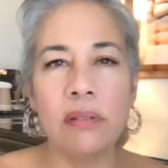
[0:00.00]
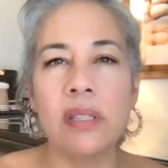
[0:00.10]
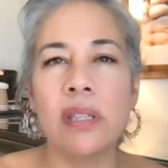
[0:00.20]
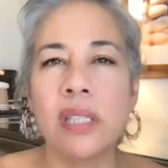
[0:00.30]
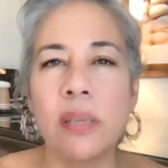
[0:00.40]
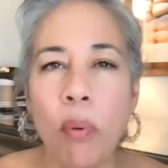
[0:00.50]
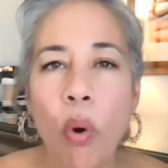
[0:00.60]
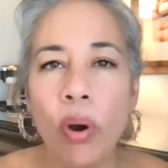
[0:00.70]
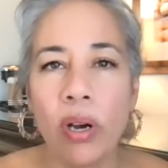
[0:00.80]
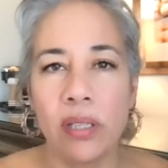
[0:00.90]
the
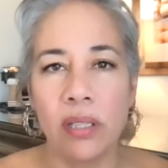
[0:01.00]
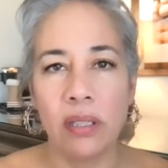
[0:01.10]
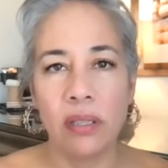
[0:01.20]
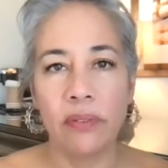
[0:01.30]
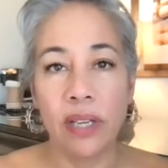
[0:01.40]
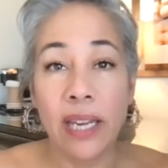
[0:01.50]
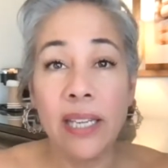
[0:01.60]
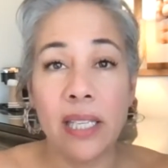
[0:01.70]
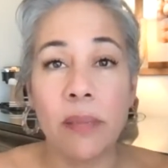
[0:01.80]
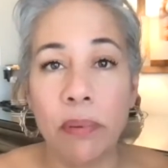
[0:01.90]
support for getting
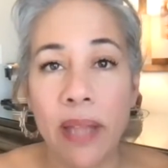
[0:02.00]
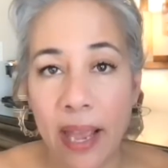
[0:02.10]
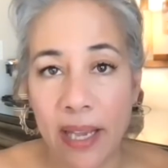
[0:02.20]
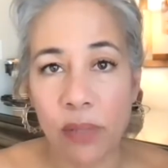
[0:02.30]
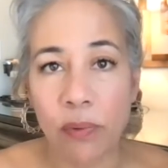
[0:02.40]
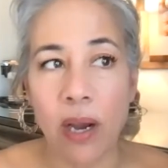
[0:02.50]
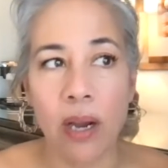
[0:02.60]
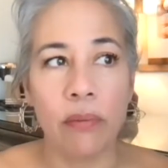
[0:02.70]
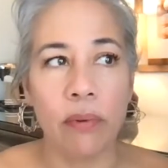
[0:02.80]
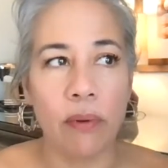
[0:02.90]
to the place
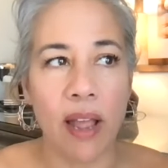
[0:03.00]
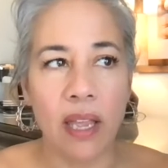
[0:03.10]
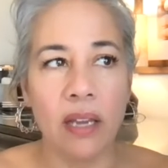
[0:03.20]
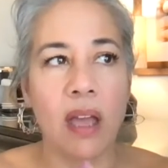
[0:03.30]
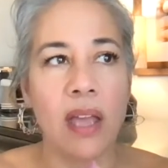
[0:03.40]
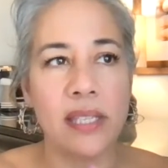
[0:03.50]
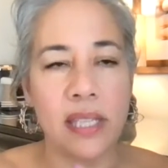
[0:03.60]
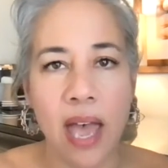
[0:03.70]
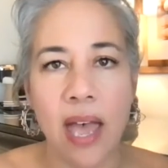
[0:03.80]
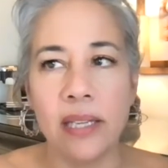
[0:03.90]
where we recognize
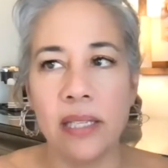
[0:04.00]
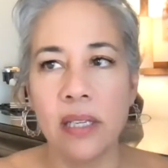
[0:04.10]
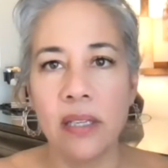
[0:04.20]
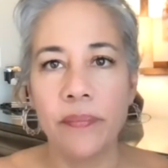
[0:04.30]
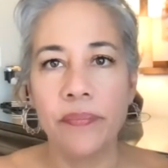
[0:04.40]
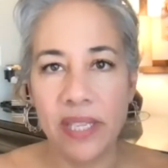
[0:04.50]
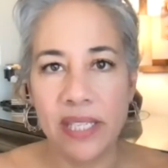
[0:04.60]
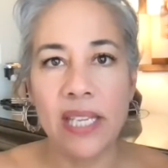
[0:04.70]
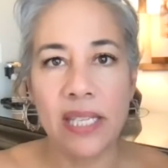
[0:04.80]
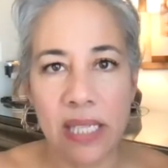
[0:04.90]
that this
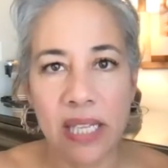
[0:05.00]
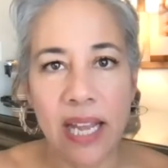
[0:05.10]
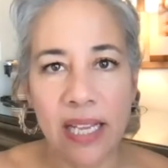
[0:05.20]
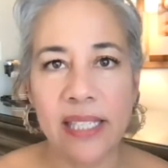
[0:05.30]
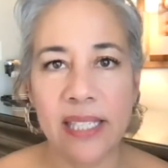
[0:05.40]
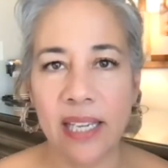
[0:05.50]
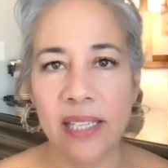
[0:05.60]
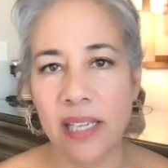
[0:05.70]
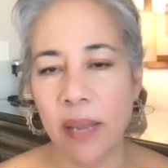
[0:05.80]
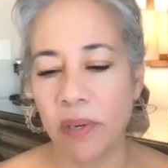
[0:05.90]
is the next
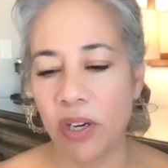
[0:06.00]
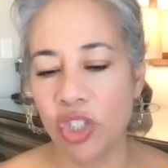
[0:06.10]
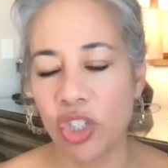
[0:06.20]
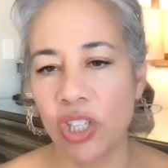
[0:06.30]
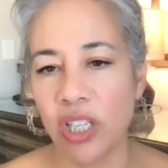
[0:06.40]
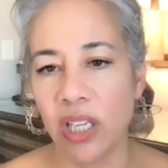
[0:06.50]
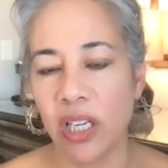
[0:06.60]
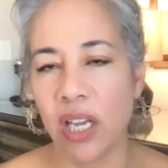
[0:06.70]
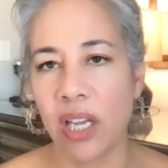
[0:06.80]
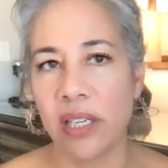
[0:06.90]
step in our journey
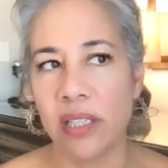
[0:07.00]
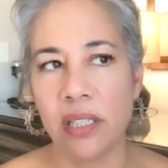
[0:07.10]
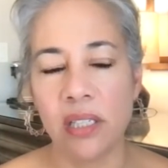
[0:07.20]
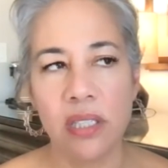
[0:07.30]
and